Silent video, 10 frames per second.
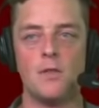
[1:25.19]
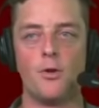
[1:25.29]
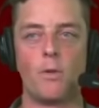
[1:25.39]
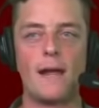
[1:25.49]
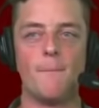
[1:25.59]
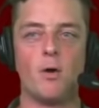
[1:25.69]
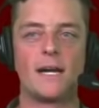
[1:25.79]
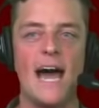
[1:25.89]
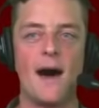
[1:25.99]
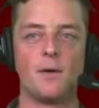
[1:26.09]
The Rainbow
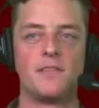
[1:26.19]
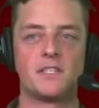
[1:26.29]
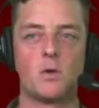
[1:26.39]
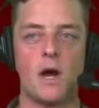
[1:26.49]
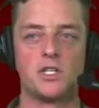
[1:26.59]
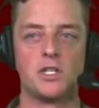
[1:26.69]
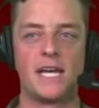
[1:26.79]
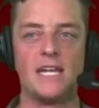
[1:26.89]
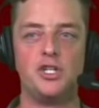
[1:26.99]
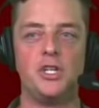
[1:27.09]
Cow with this question.
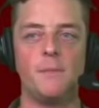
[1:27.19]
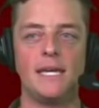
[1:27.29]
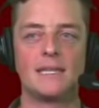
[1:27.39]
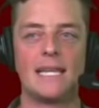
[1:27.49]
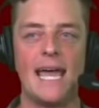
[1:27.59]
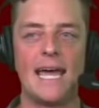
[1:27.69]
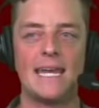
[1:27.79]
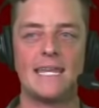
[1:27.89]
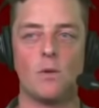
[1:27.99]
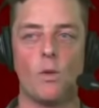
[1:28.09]
Can Jimmy
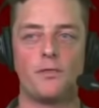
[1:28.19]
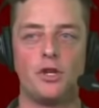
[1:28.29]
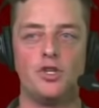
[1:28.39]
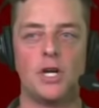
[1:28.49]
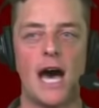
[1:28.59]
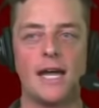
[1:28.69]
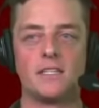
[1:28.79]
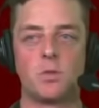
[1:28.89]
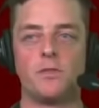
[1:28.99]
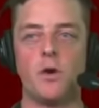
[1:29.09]
land with the
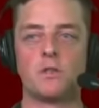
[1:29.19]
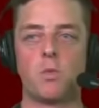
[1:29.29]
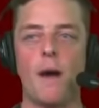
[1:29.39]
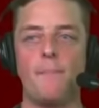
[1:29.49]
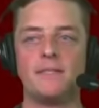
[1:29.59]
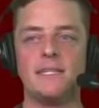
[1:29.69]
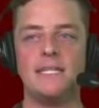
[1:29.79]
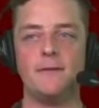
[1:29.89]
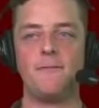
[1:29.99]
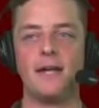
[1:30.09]
Giants with those weapons and
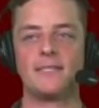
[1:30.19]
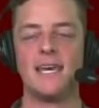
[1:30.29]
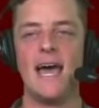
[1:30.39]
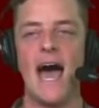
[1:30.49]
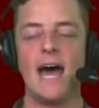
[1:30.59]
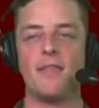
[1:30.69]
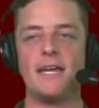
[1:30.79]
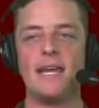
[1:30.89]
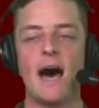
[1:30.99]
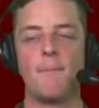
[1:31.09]
defense? How do
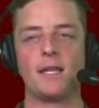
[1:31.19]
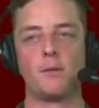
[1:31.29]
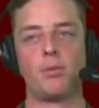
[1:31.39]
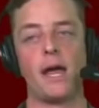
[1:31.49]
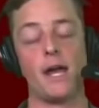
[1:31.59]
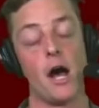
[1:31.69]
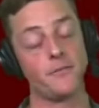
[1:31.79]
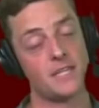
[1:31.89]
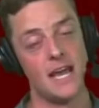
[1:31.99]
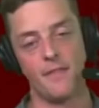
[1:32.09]
they not make the
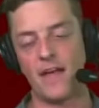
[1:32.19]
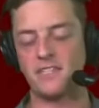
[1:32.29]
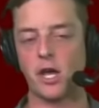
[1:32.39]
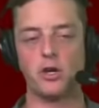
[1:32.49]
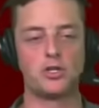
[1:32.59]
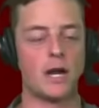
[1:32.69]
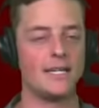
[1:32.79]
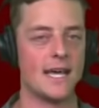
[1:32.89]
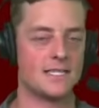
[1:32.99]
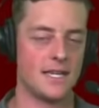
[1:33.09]
playoffs? That's a good
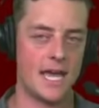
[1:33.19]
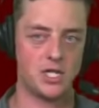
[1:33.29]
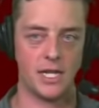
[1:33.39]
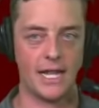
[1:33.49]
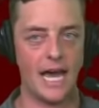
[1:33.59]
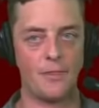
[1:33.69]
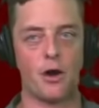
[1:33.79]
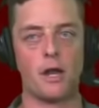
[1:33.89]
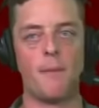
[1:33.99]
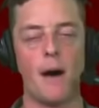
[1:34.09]
trade destination, and I
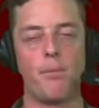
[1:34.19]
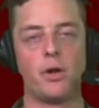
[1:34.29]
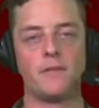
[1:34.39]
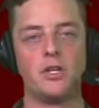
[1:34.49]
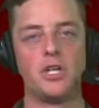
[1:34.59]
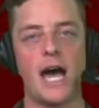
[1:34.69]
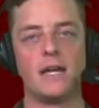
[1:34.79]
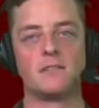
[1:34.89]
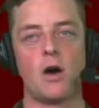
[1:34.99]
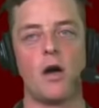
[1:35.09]
thought about putting the
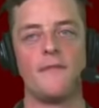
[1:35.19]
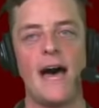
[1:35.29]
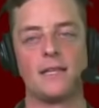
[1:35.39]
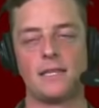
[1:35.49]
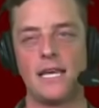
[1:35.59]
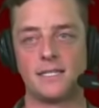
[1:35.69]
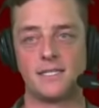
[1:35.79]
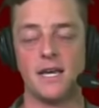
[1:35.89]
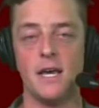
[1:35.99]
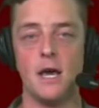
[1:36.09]
Giants on that list.